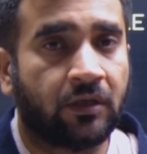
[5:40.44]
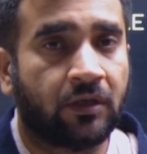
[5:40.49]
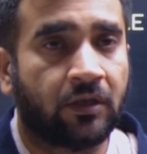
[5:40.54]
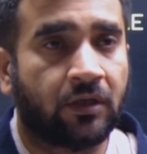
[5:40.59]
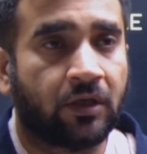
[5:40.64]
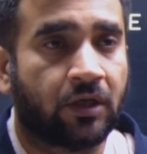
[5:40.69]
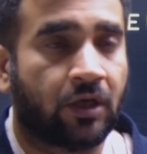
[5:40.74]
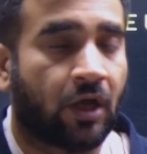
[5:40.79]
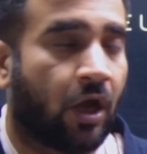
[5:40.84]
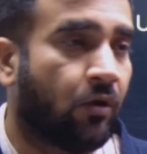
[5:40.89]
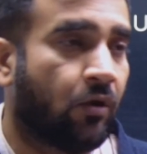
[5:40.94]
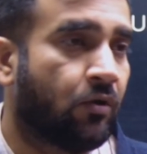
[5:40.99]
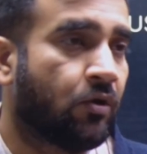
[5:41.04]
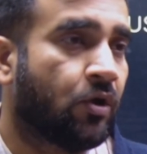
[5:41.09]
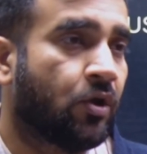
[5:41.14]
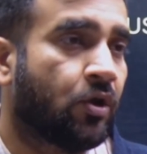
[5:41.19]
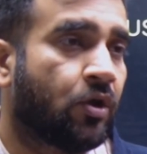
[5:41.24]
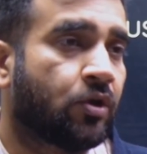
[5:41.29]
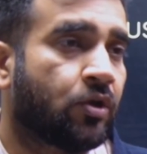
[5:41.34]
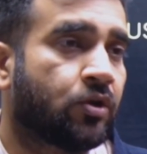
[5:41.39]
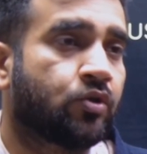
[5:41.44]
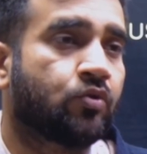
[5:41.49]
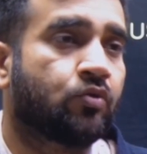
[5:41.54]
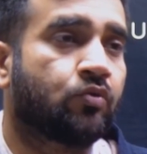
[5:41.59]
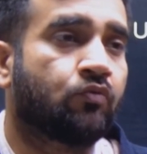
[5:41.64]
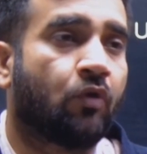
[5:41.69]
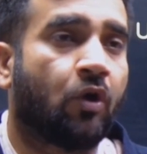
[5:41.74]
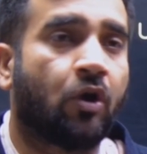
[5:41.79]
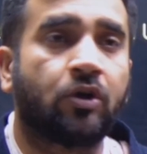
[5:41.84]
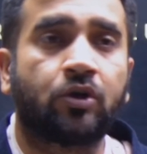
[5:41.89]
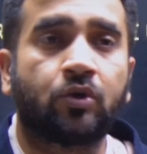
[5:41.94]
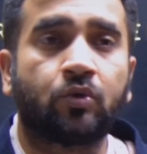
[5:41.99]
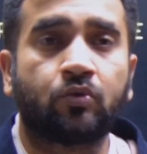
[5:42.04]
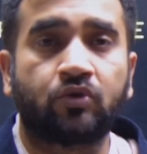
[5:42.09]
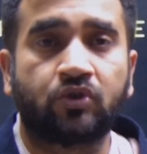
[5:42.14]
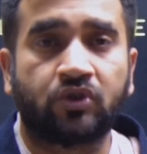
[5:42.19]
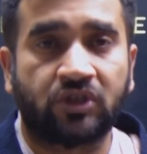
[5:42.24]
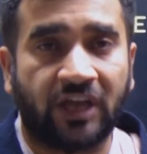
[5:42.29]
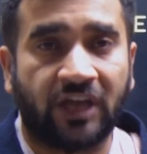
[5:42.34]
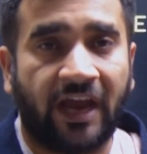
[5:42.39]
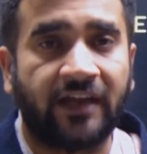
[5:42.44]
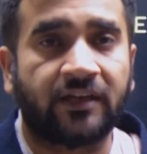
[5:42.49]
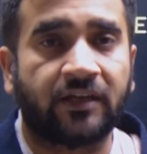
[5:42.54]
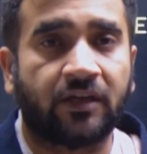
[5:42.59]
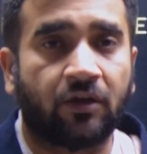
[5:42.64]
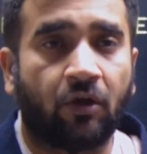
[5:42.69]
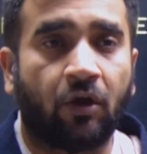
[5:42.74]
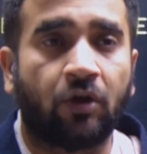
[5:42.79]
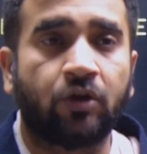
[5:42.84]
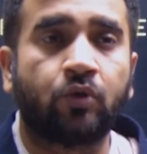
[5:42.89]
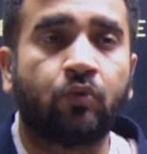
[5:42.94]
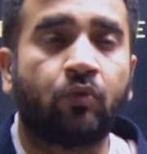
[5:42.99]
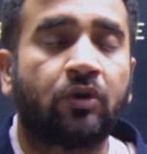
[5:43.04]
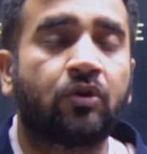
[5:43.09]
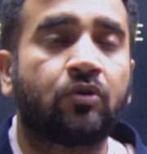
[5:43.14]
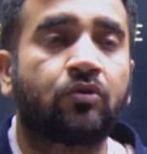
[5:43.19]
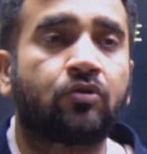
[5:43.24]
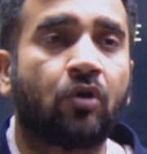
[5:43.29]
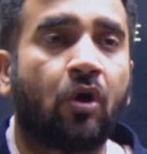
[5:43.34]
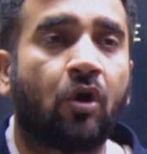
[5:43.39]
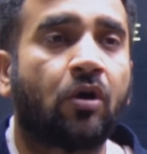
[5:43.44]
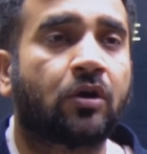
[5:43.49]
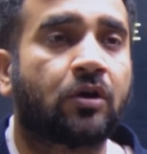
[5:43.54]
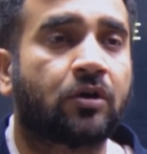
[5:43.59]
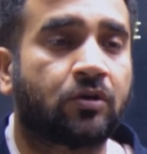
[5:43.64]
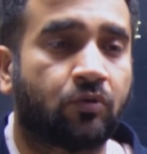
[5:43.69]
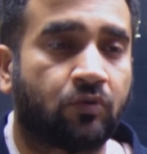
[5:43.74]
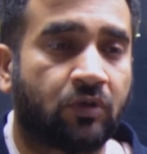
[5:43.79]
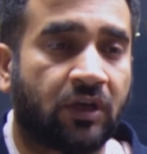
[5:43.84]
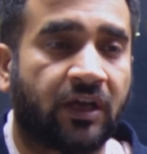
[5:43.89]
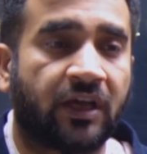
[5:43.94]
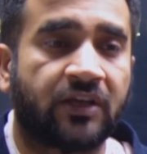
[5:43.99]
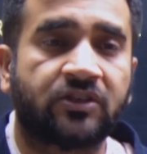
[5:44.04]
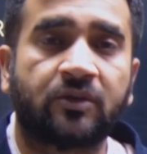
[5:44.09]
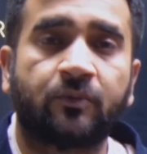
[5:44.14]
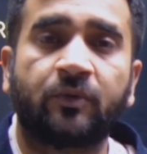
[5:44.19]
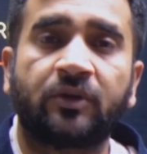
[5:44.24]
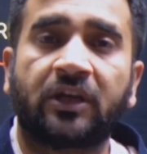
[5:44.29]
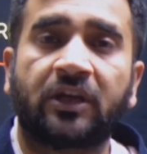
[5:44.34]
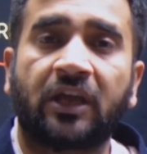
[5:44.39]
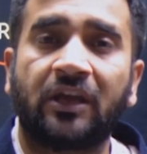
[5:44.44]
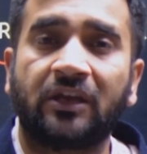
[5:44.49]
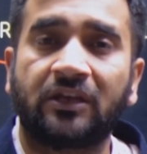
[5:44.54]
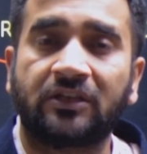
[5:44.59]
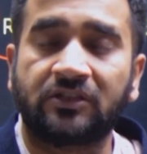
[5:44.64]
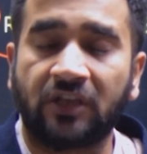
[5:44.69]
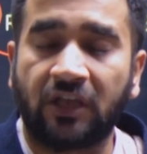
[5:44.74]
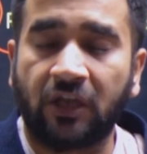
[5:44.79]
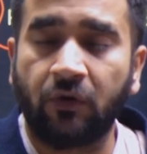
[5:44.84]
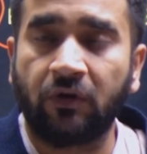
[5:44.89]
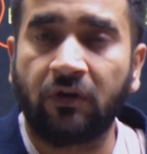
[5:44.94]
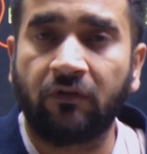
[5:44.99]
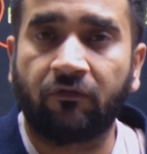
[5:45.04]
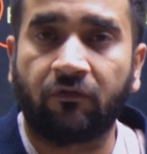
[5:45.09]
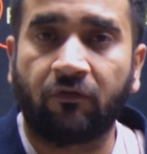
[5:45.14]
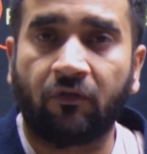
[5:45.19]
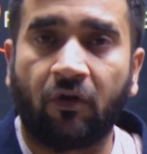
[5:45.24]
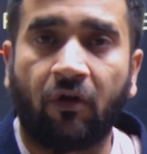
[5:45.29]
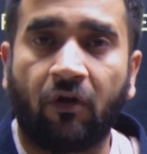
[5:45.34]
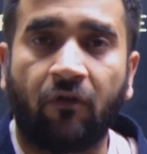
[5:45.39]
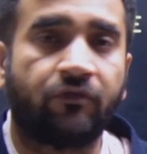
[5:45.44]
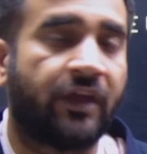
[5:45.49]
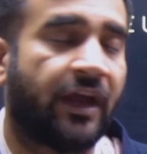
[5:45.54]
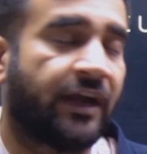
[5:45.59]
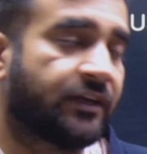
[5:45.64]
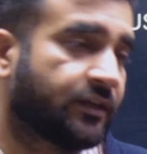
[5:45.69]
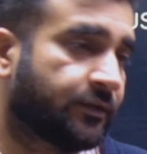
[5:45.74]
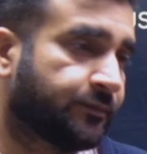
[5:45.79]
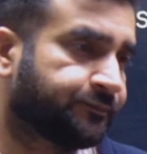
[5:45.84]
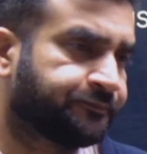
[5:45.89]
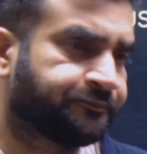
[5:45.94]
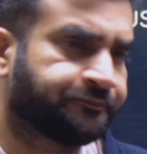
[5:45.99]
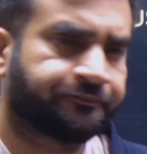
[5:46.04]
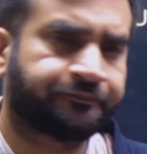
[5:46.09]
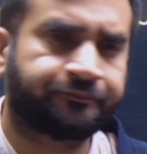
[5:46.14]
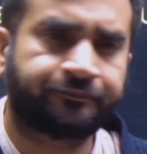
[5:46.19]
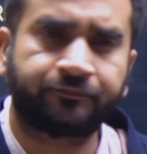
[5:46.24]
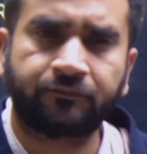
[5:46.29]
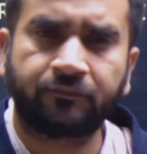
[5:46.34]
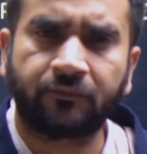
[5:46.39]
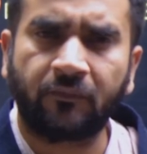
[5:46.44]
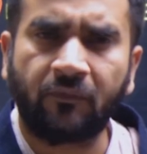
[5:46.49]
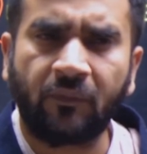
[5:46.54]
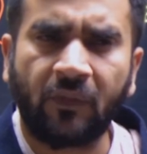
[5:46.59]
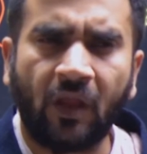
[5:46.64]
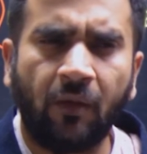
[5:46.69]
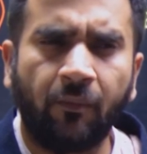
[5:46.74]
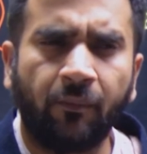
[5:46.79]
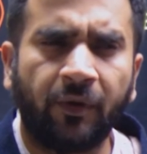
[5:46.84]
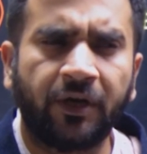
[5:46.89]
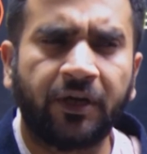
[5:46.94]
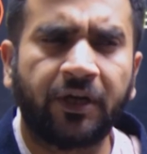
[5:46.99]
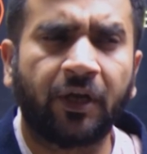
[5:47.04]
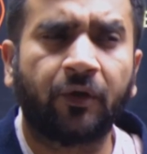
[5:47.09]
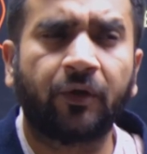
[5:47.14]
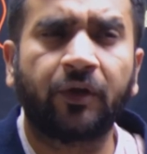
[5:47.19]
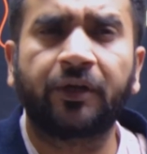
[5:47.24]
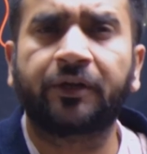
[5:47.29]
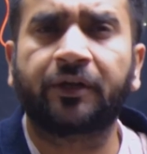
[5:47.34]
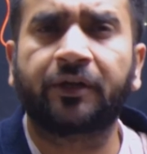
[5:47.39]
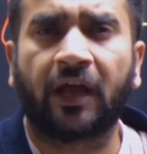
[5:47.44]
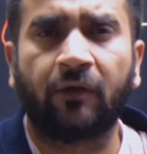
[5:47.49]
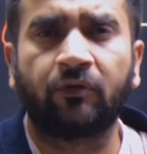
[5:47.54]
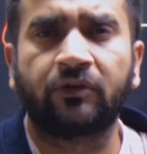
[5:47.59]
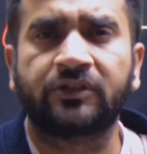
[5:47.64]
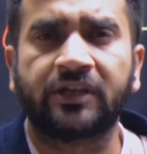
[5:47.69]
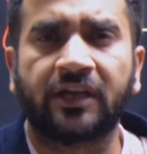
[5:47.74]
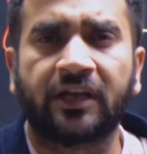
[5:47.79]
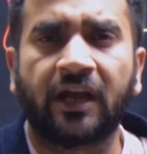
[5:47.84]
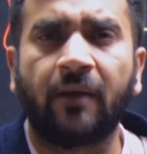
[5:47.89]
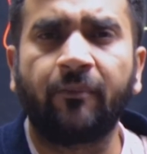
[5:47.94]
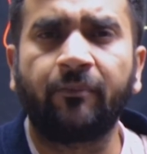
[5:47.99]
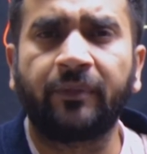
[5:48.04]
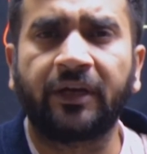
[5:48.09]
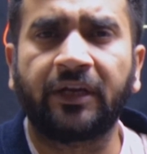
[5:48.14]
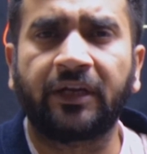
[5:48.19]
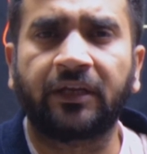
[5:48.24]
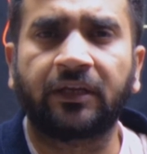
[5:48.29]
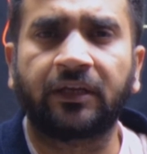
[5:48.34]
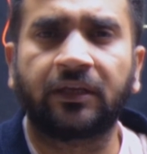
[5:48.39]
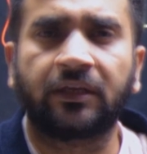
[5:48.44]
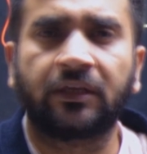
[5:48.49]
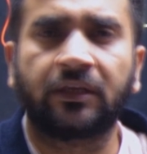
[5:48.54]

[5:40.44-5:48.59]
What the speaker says: Now you want to chat or you want to talk to the customer care executive of that particular, I would say, company.